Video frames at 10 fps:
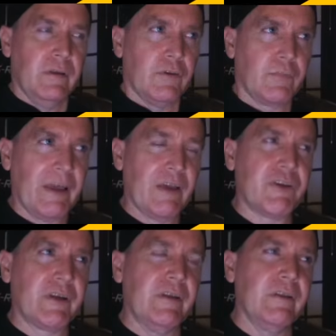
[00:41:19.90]

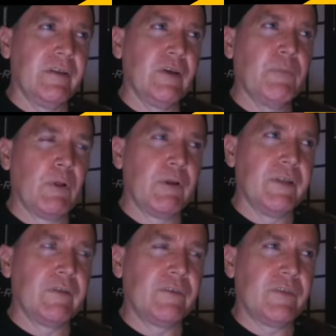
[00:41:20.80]
smashing the ability
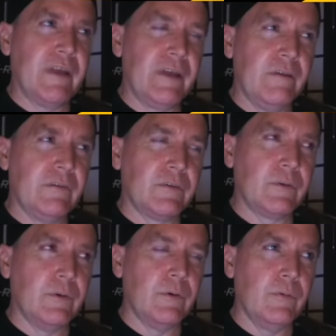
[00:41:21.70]
of the state
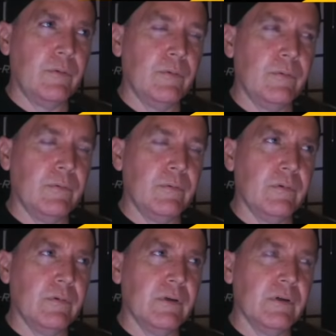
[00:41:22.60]
to
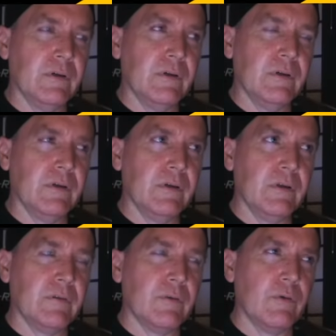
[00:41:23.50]

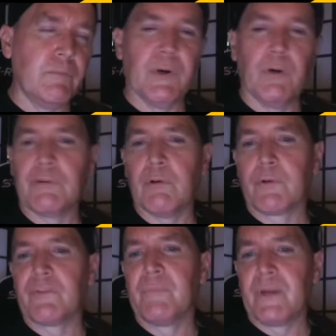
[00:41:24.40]
to impose
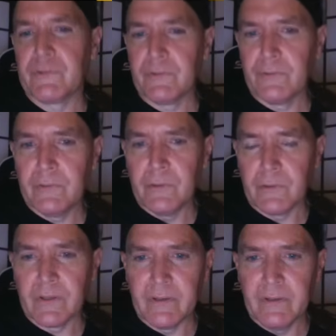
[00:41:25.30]
coercive measures
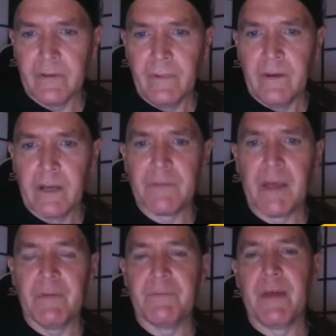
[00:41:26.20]
okay and if
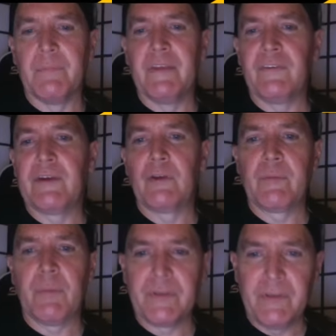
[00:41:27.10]
that if that means
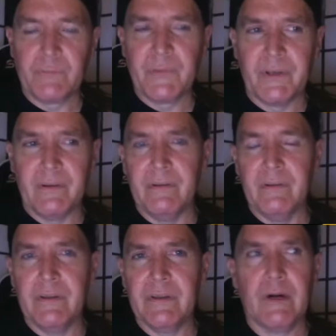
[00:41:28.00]
killing policemen,
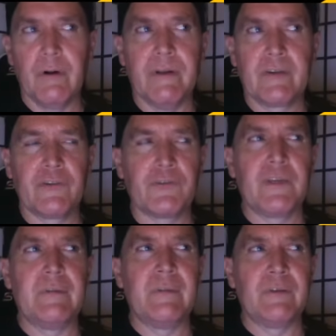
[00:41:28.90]
you know,
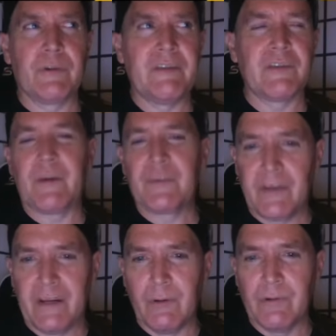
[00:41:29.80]
extreme and deranged that might
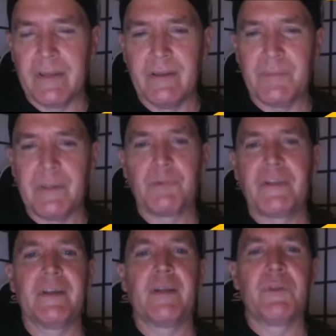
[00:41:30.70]
sound, that people need
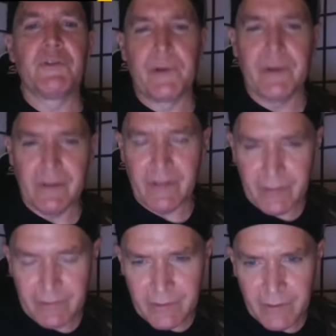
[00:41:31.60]
to get habituated to that.